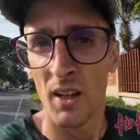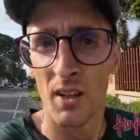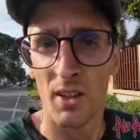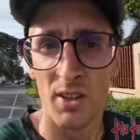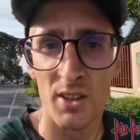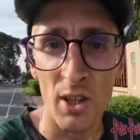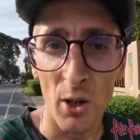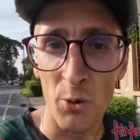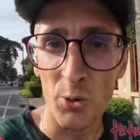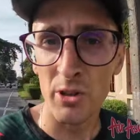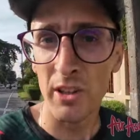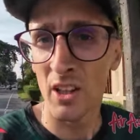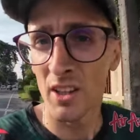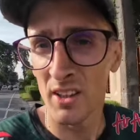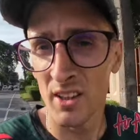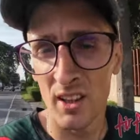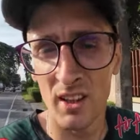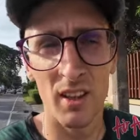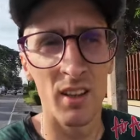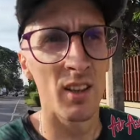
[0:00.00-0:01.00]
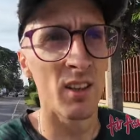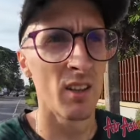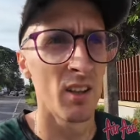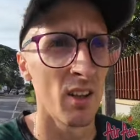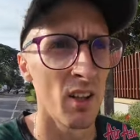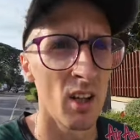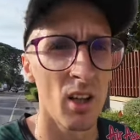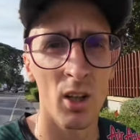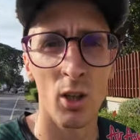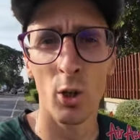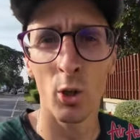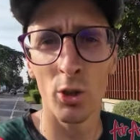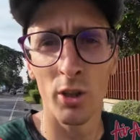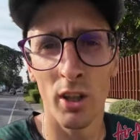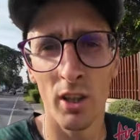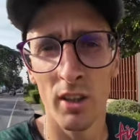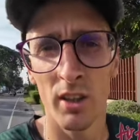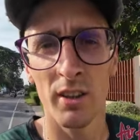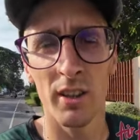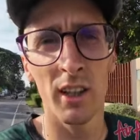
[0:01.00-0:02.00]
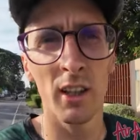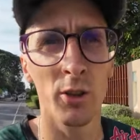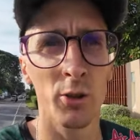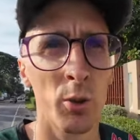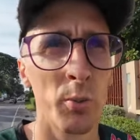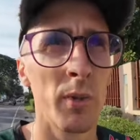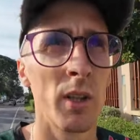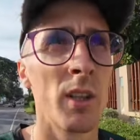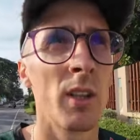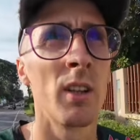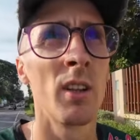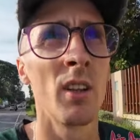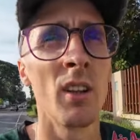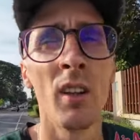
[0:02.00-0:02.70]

sounds like a good deal to me